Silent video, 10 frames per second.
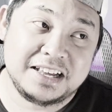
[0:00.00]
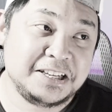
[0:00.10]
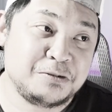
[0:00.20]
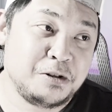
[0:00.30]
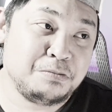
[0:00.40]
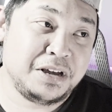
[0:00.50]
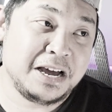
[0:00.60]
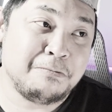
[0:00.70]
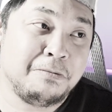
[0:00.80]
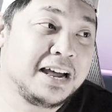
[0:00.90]
This will be
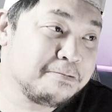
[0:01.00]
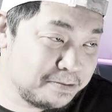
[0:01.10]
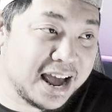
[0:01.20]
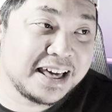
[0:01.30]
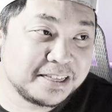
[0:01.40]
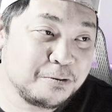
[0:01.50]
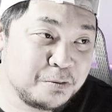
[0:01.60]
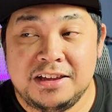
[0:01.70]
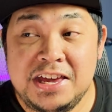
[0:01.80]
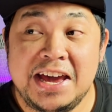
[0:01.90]
a bloodbath.
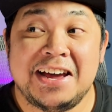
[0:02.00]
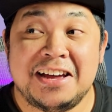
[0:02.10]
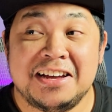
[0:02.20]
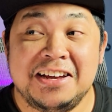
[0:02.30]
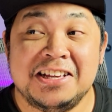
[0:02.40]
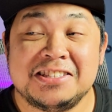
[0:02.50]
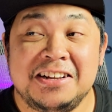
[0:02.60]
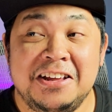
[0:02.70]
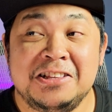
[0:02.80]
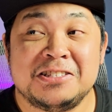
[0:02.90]
Yeah, it's
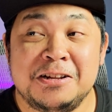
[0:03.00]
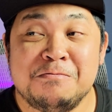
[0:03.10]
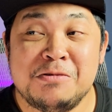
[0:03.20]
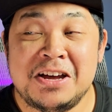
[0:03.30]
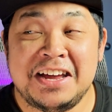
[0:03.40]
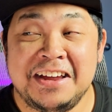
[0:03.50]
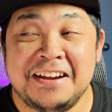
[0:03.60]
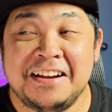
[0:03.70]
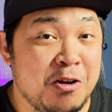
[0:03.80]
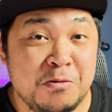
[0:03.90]
an instant buy.
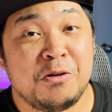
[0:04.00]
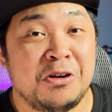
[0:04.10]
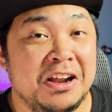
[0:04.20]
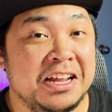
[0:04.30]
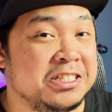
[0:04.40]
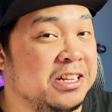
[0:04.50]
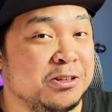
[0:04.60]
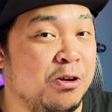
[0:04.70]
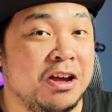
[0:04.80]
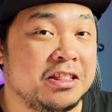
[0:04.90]
However, let's
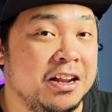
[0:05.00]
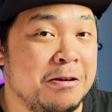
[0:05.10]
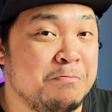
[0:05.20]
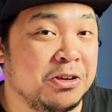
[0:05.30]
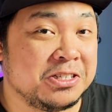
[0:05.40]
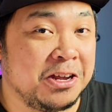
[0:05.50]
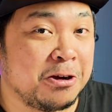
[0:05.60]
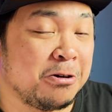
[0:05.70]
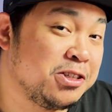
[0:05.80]
just look at the numbers here.